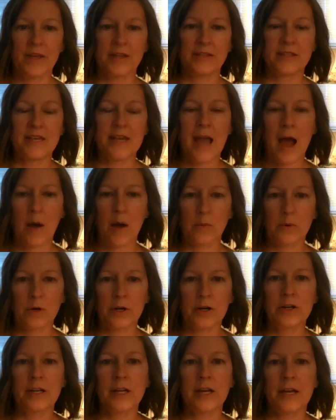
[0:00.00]
It's the
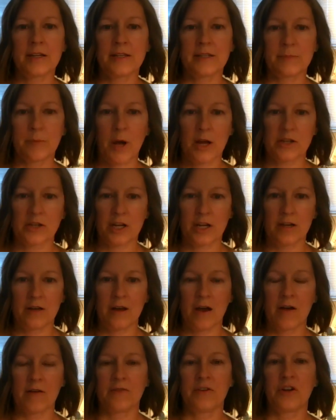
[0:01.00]
outward
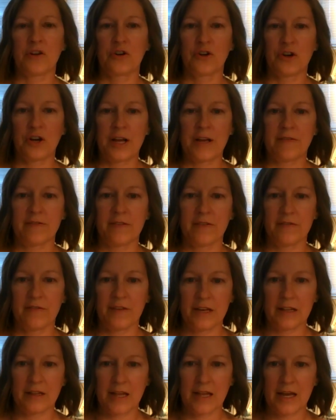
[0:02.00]
expression of your grief
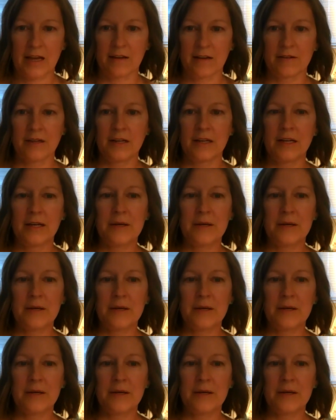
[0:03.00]
feeling.